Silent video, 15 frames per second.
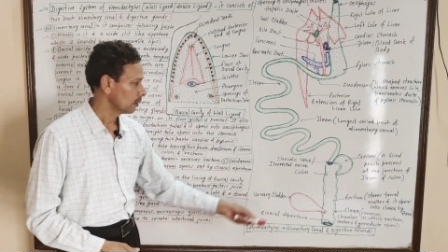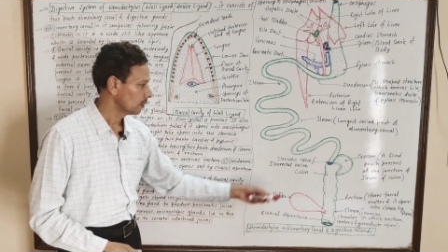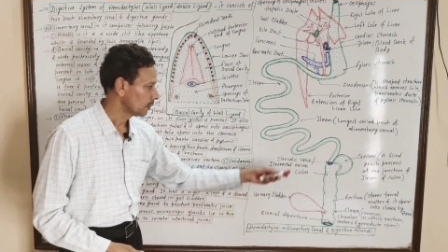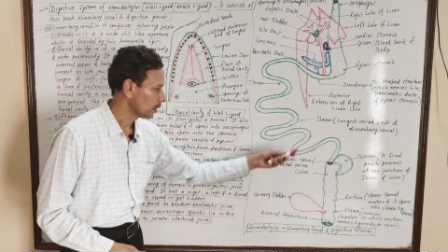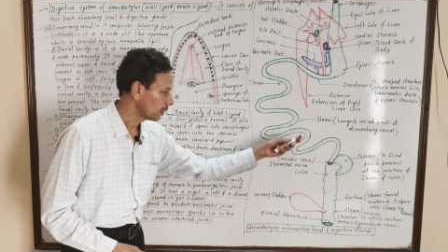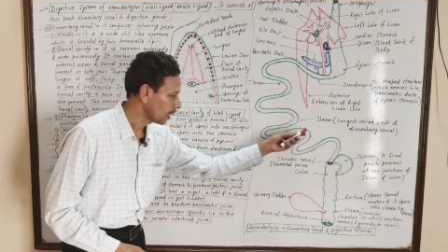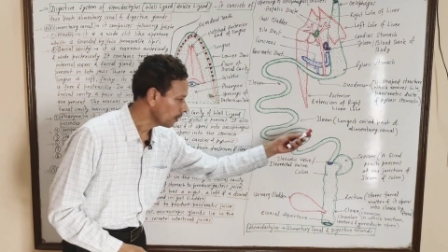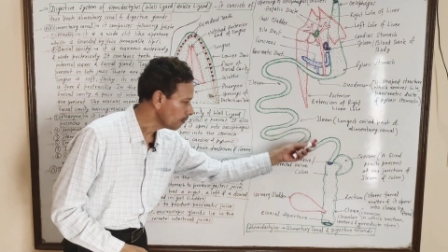
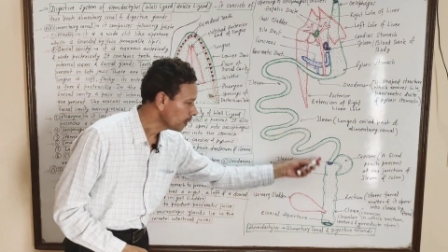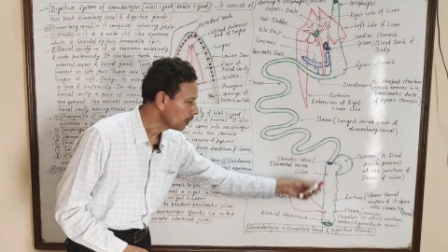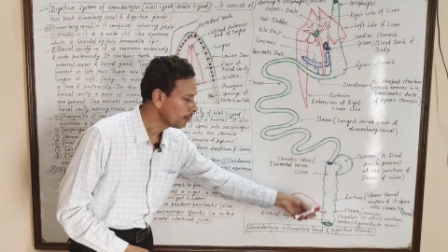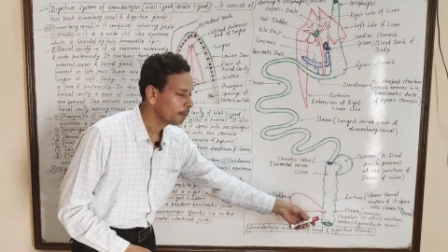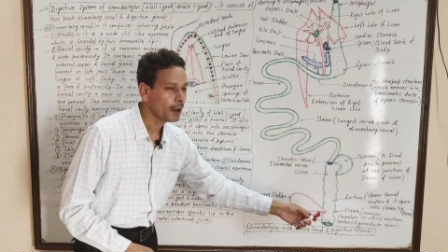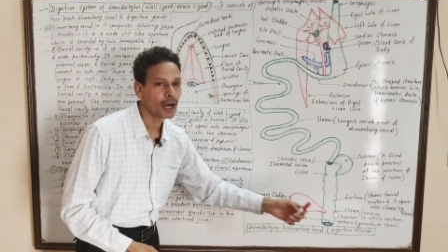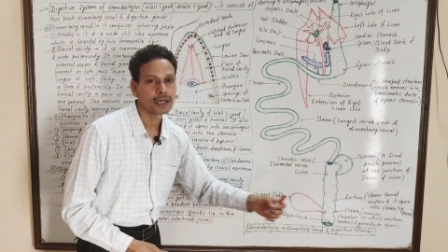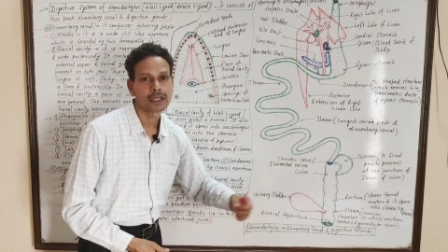The terminal
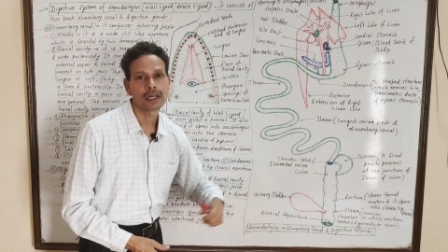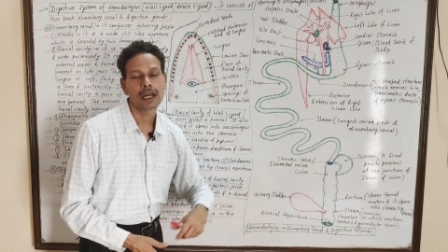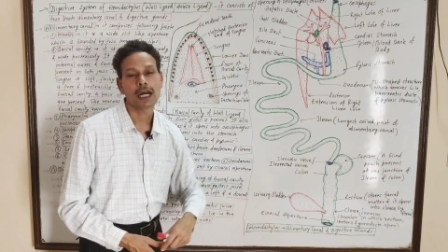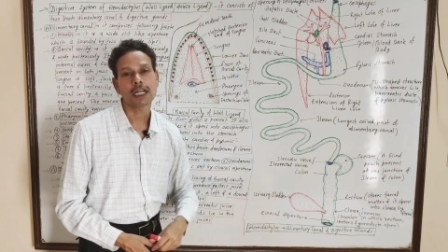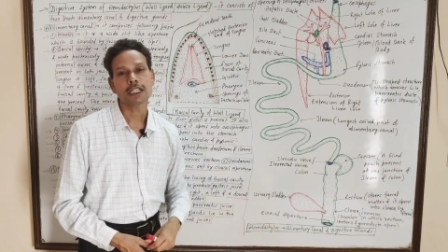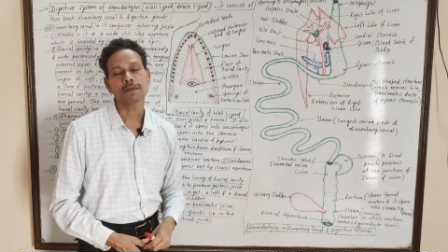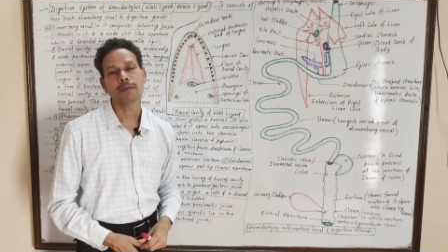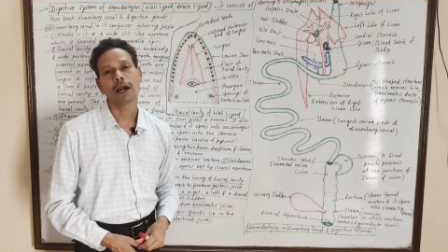part, the
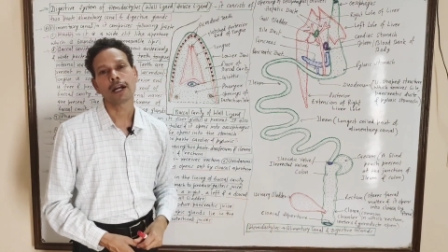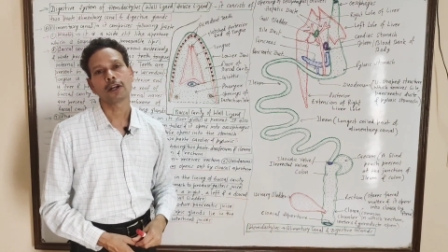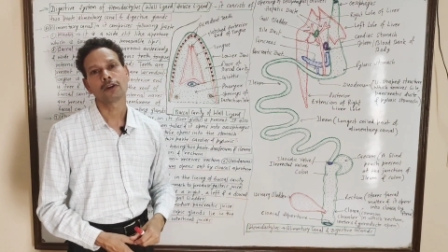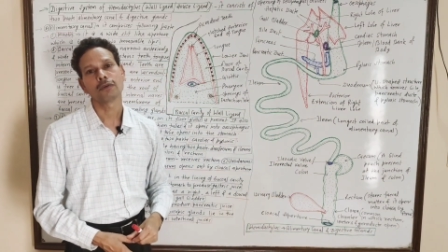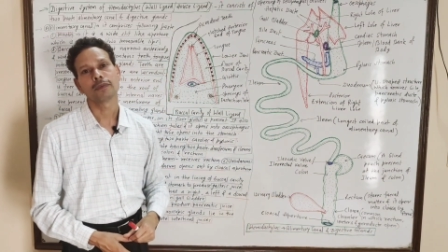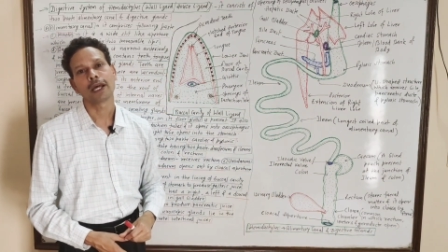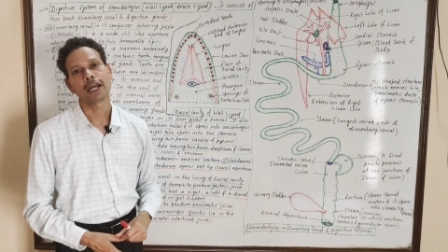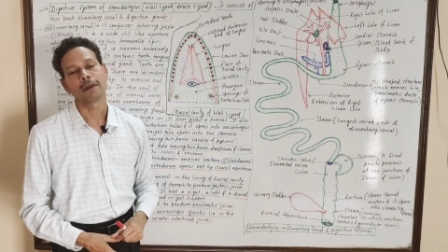last part
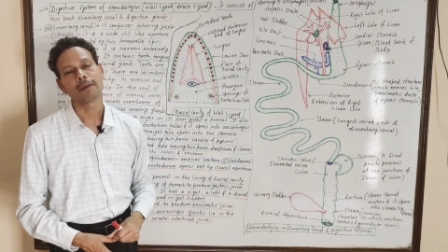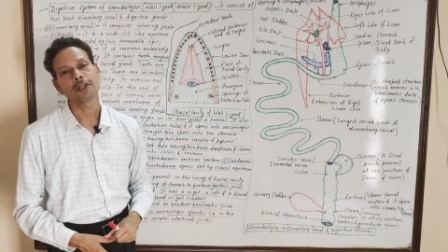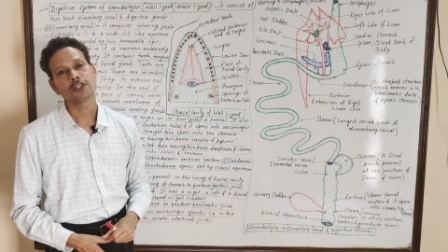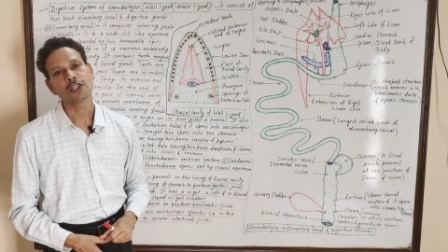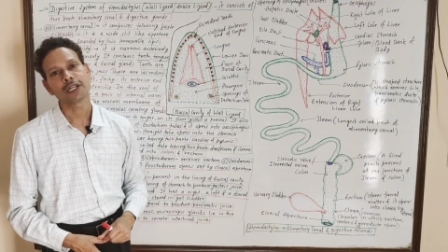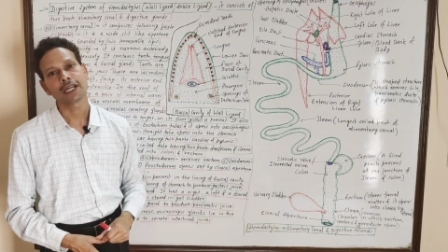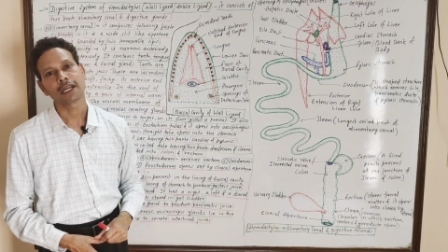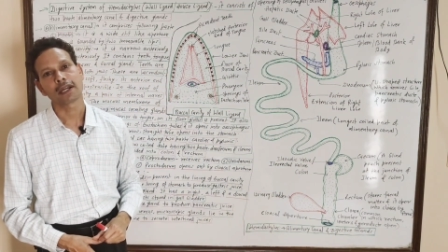of the
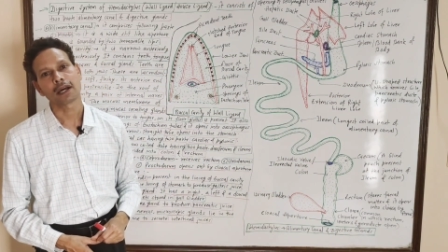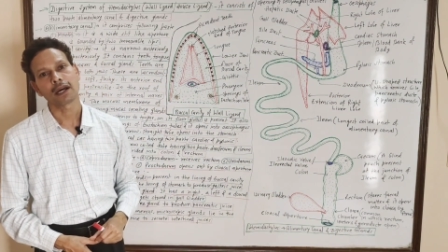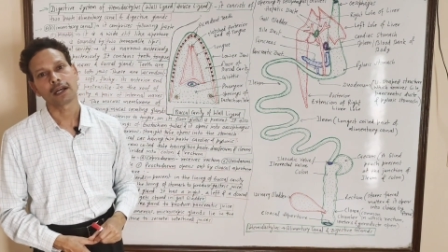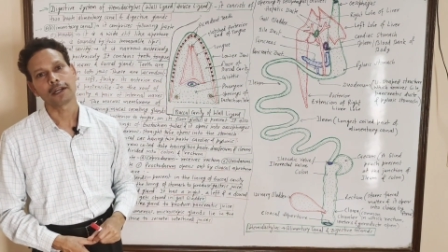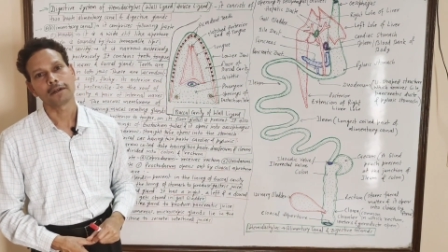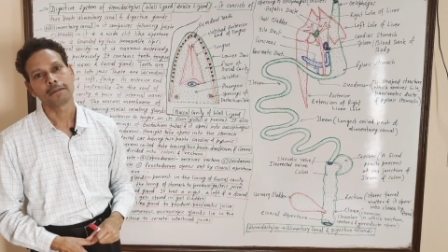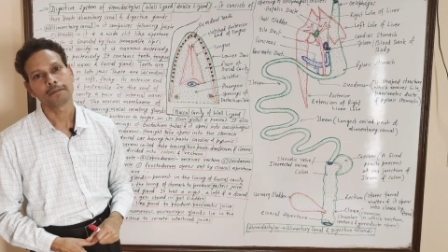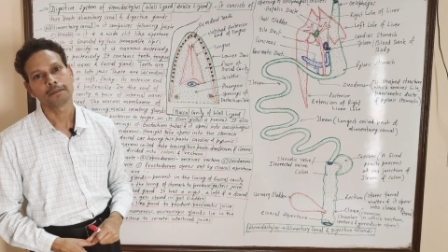alimentary canal